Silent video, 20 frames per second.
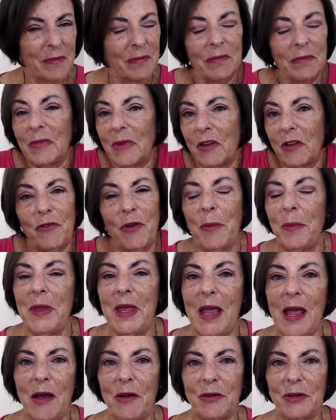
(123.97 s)
From the
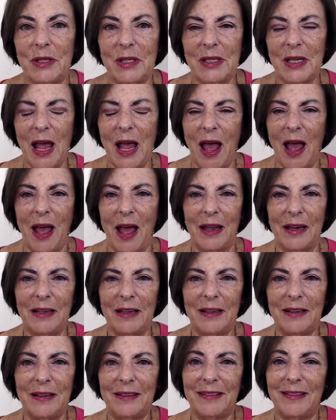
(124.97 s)
outside,
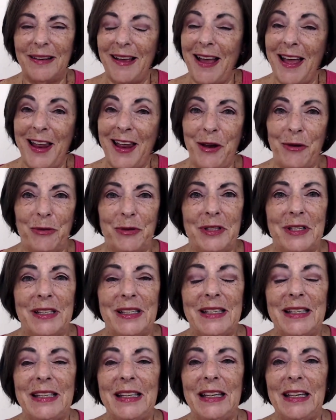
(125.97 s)
I don't
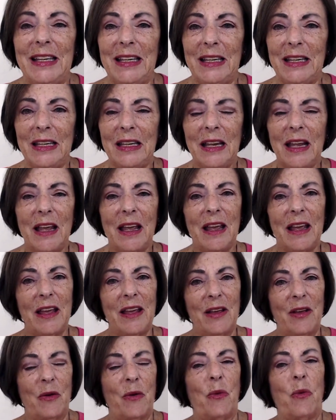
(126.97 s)
see
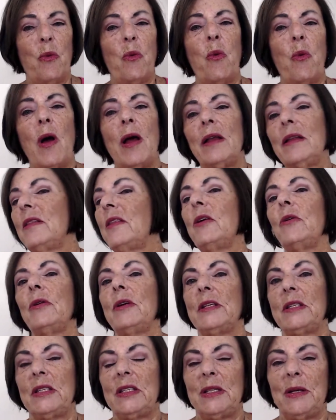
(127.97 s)
what there is
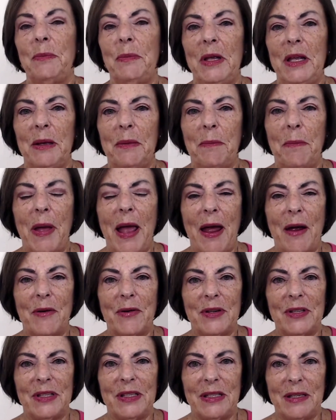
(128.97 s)
to be
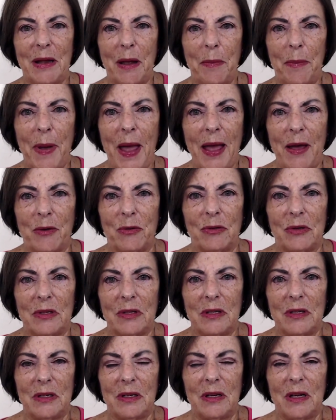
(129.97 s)
embarrassed about.
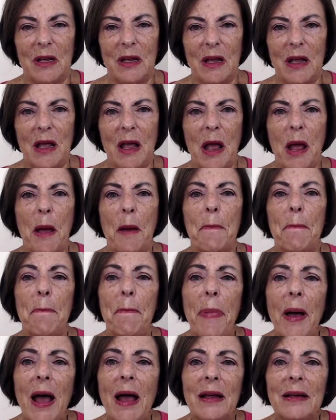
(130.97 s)

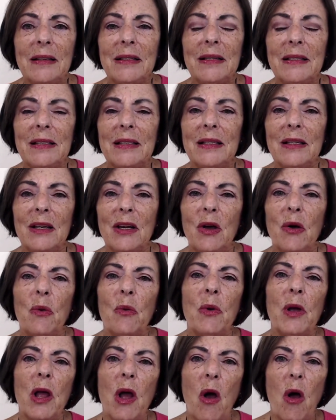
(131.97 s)
But we
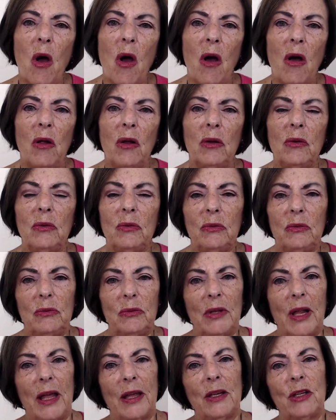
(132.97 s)
all
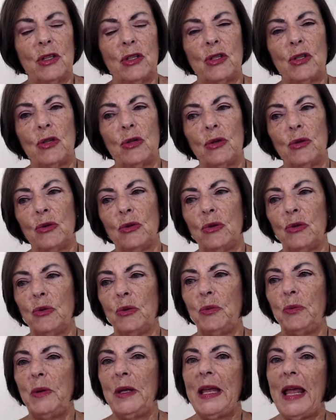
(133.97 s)
like to
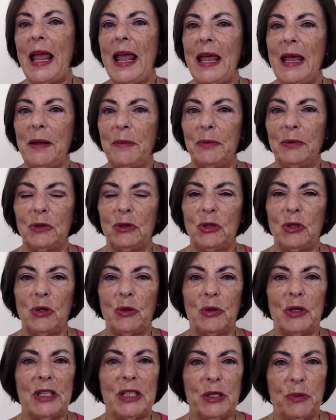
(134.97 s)
be able to
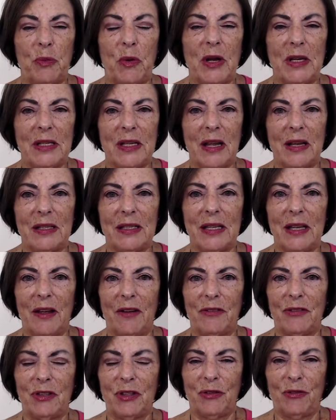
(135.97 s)
express ourselves
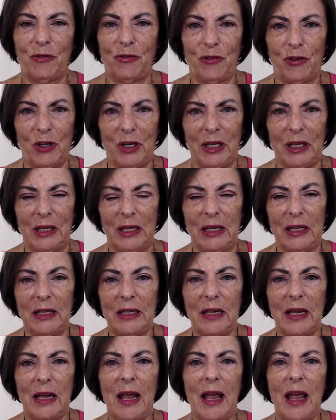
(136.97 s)
freely.
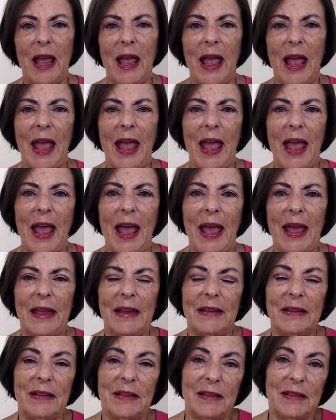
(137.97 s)

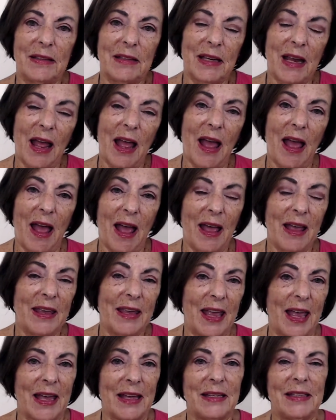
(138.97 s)
And I
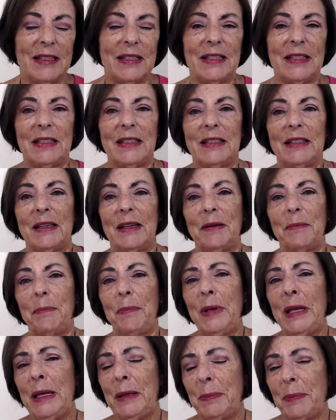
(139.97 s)
guess
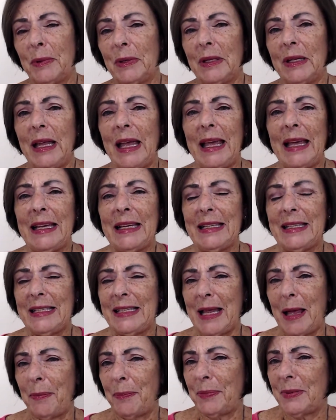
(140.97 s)
people
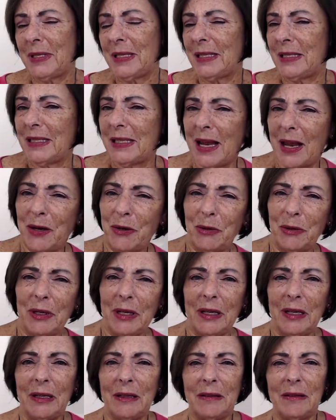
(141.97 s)
accept
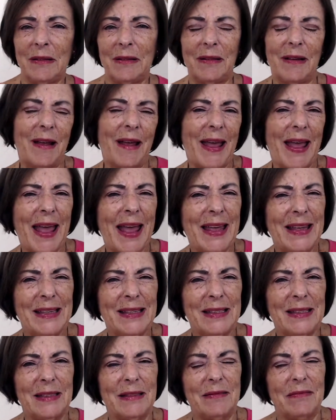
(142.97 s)
stuttering as
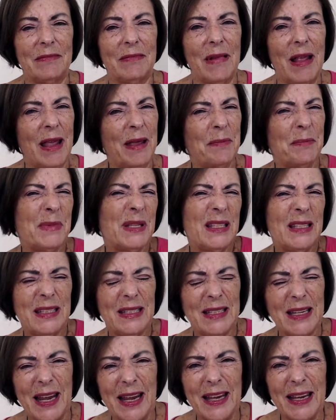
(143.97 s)
a
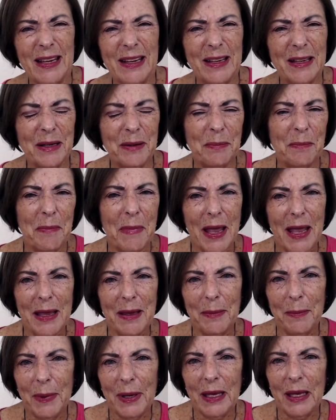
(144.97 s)
mistake,
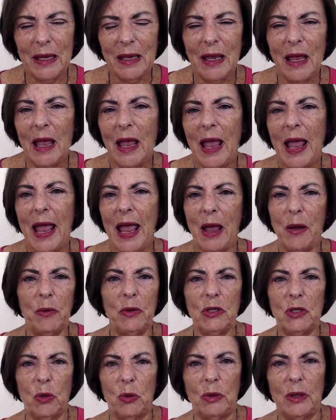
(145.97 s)
maybe, and we
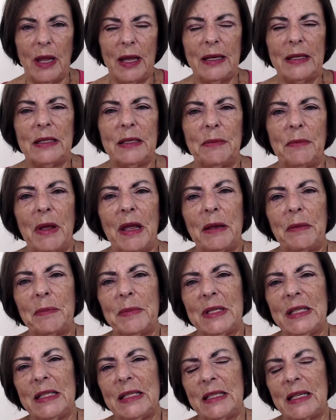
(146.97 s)
don't like to make
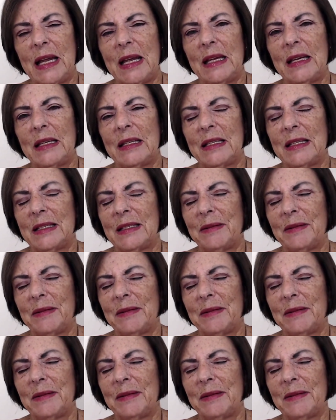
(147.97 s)
mistakes.